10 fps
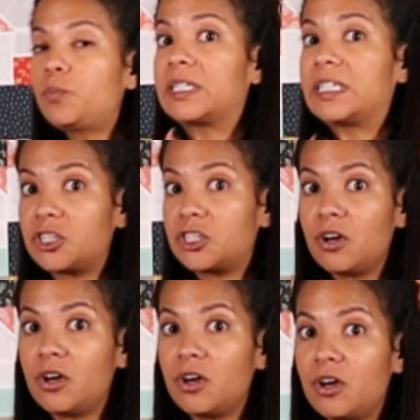
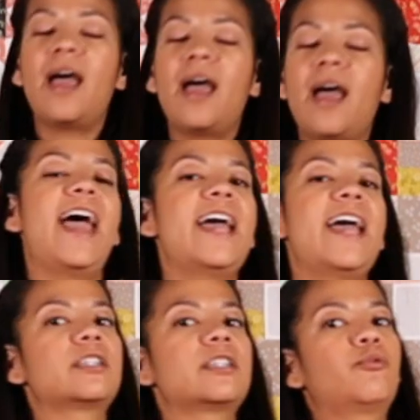traditional and
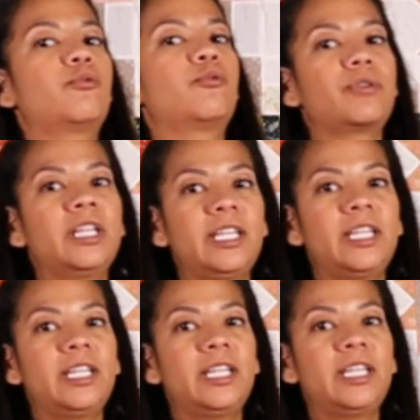some
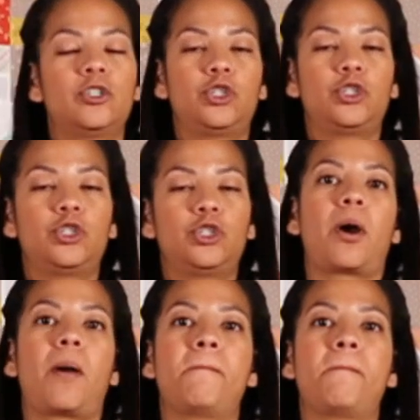really
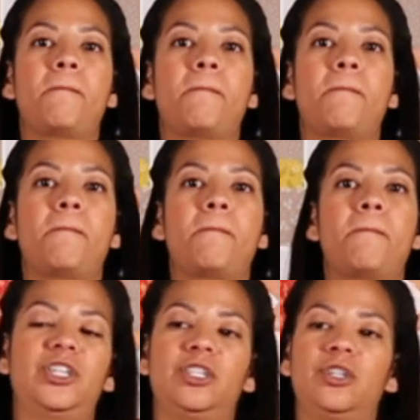super modern,
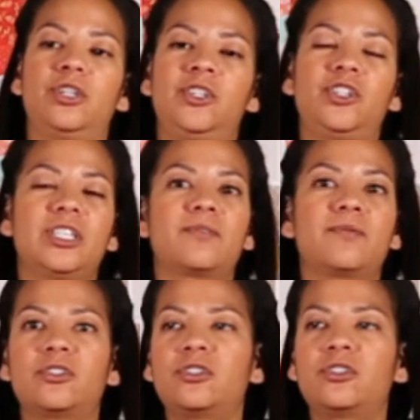it's just
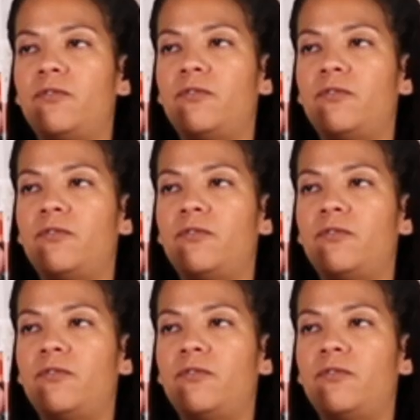so